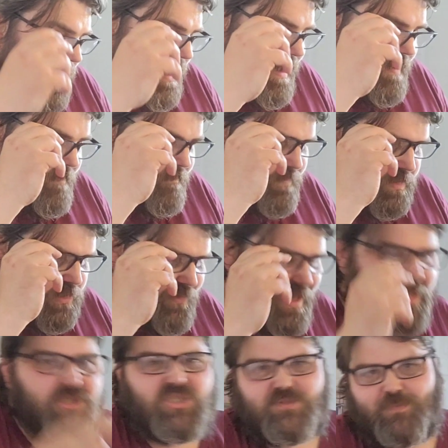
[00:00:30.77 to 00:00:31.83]
So it
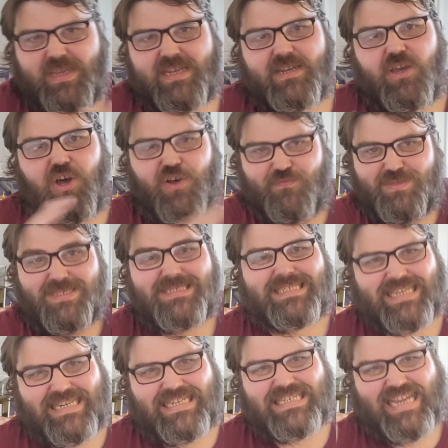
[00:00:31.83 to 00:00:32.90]
is just peeling it off,
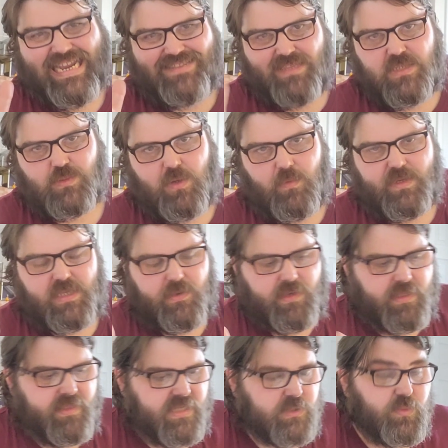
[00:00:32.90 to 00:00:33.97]
sticking it down. That's what we're doing
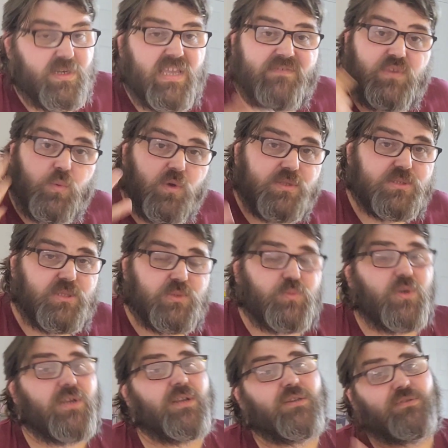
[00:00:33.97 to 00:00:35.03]
in this one. If you want to use
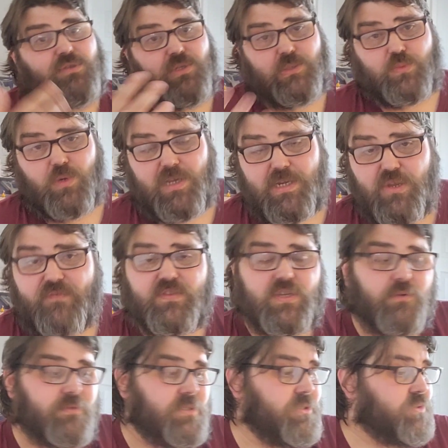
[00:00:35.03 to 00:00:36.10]
wood glue, use wood glue. If you
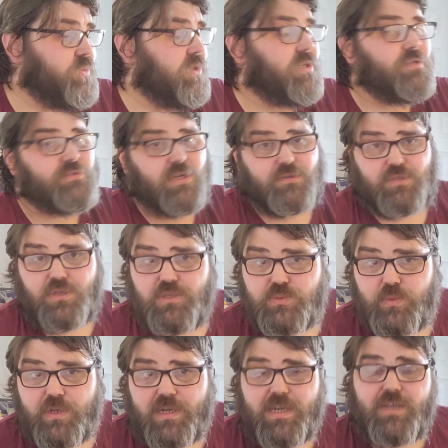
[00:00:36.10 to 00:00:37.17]
don't want to use wood glue, don't use
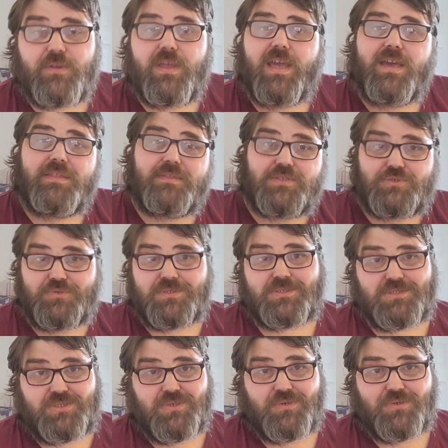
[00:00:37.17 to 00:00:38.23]
wood glue. The choice
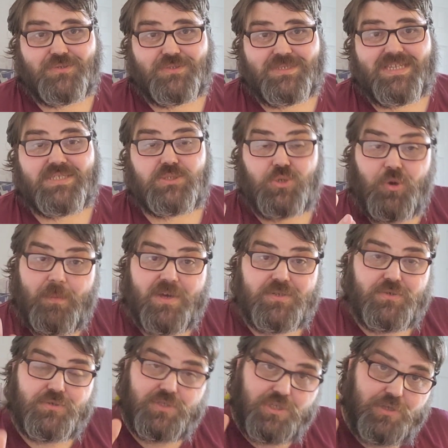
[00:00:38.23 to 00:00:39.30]
is yours. It's your
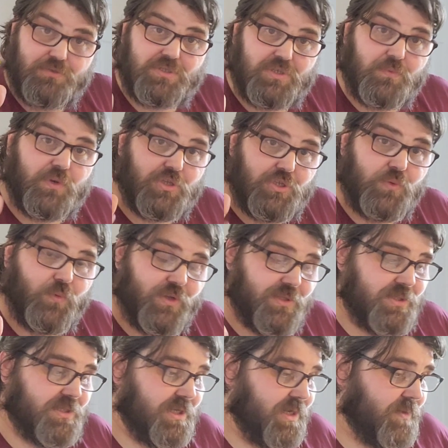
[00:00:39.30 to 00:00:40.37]
model. You do what you want
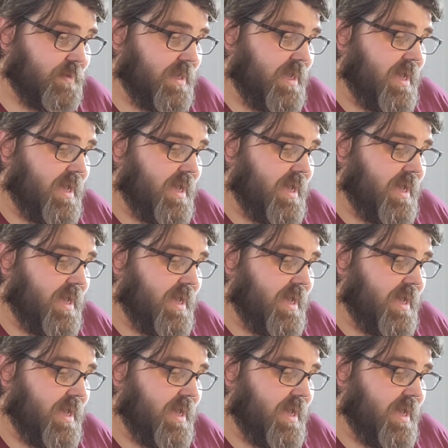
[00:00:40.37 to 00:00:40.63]
to do.